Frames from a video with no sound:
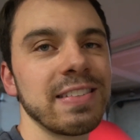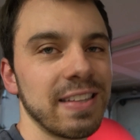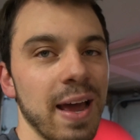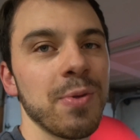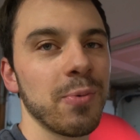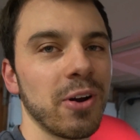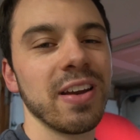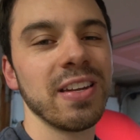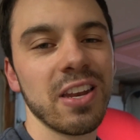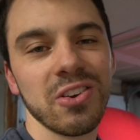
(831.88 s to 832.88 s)
step that we're gonna
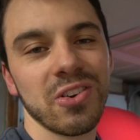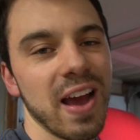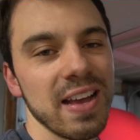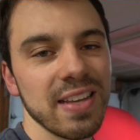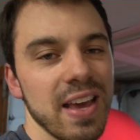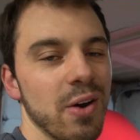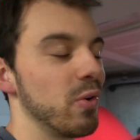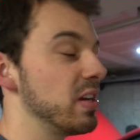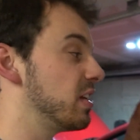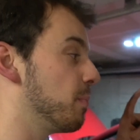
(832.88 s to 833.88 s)
need to do, guys, we
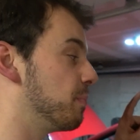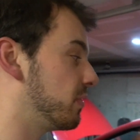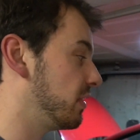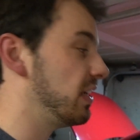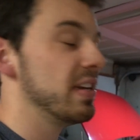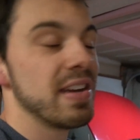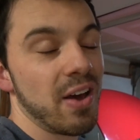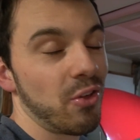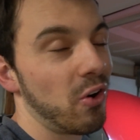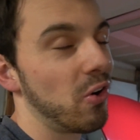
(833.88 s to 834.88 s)
need to bleed now
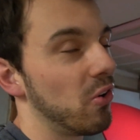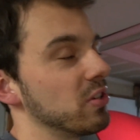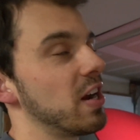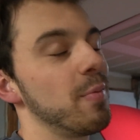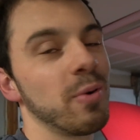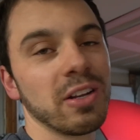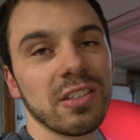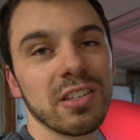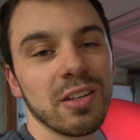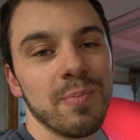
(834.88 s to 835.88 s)
the whole entire brake
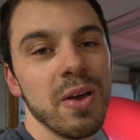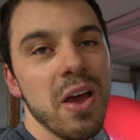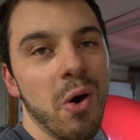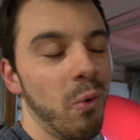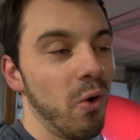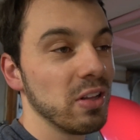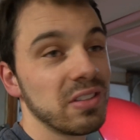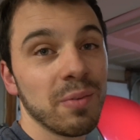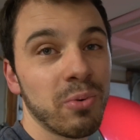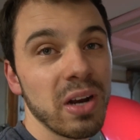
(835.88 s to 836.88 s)
system. Once
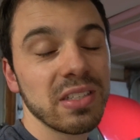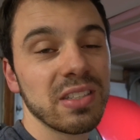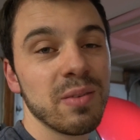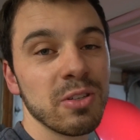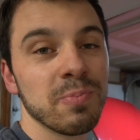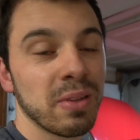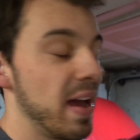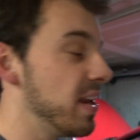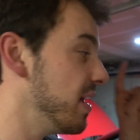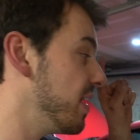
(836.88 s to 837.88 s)
the brake system is
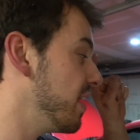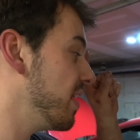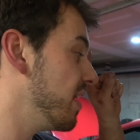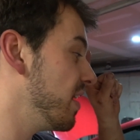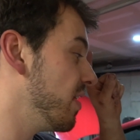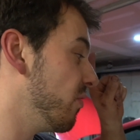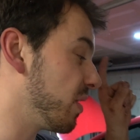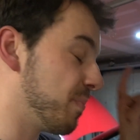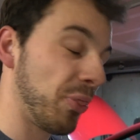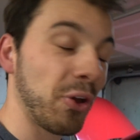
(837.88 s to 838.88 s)
bled, we
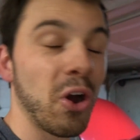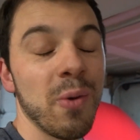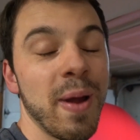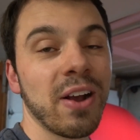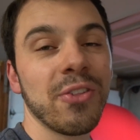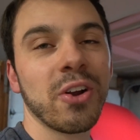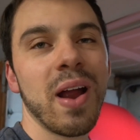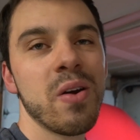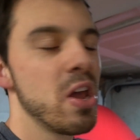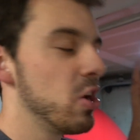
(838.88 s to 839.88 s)
can put the car back on the
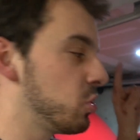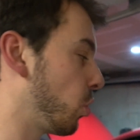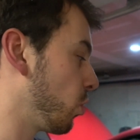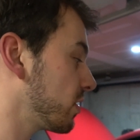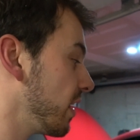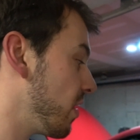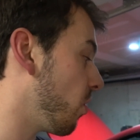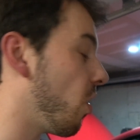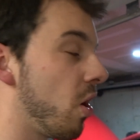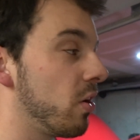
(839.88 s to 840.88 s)
ground, torque down
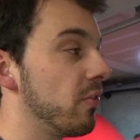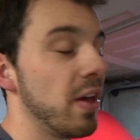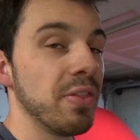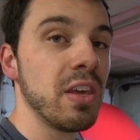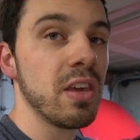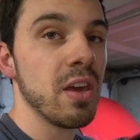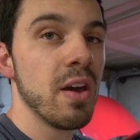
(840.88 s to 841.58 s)
all of them the